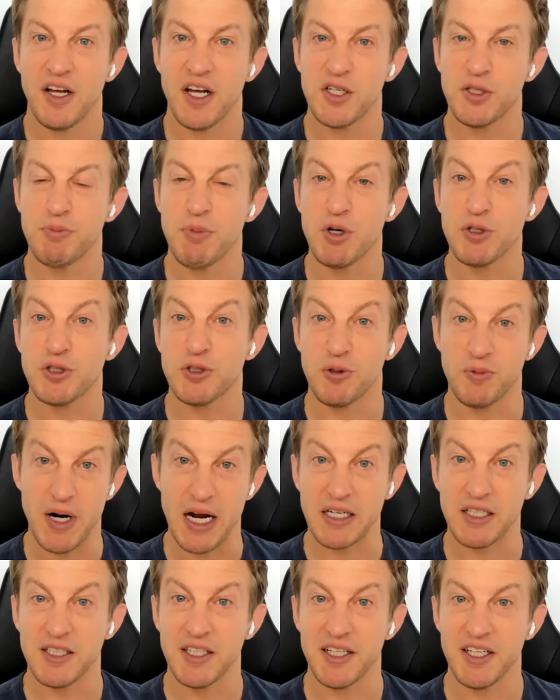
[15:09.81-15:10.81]
And most
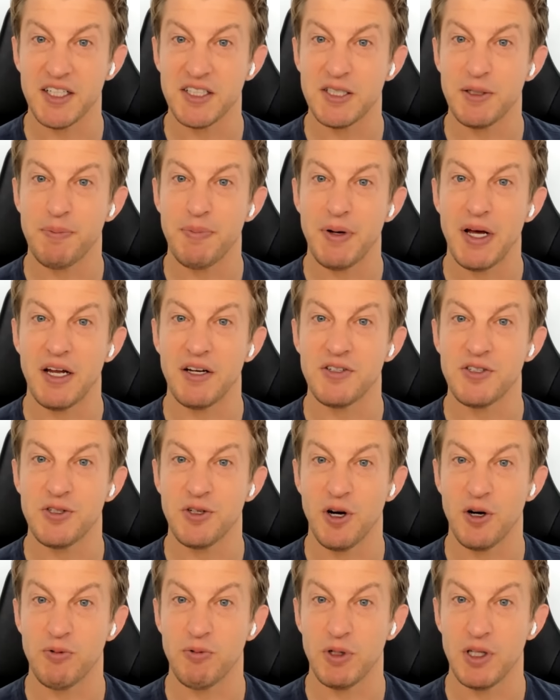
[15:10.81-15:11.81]
directly, it depends
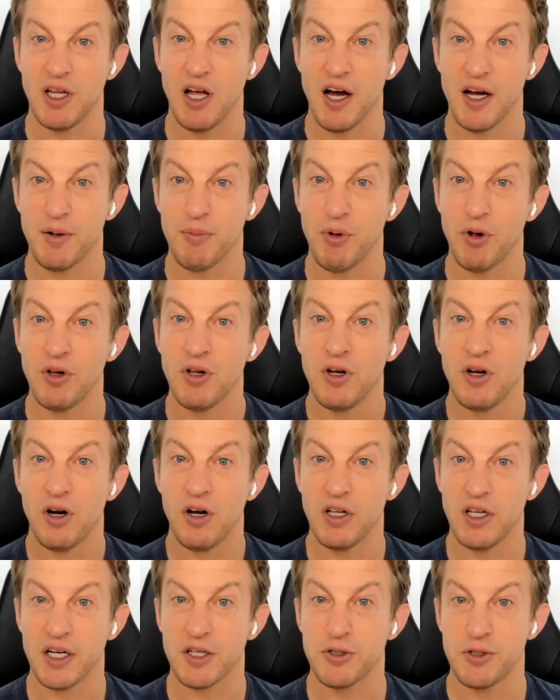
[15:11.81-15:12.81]
on reliable
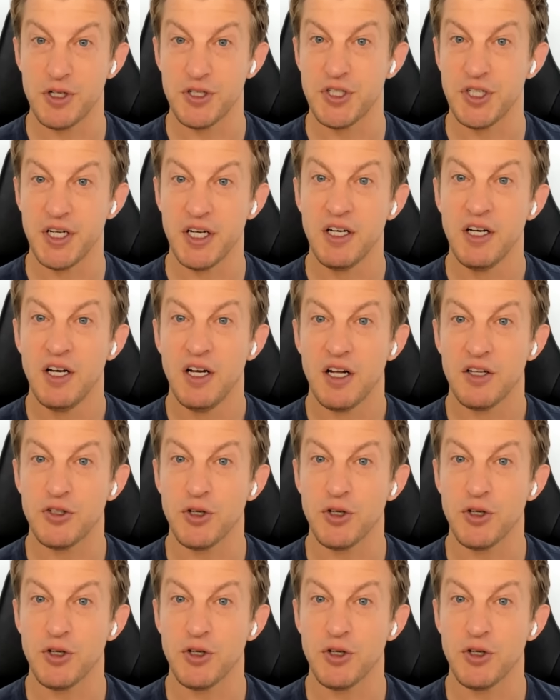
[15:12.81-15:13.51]
electricity.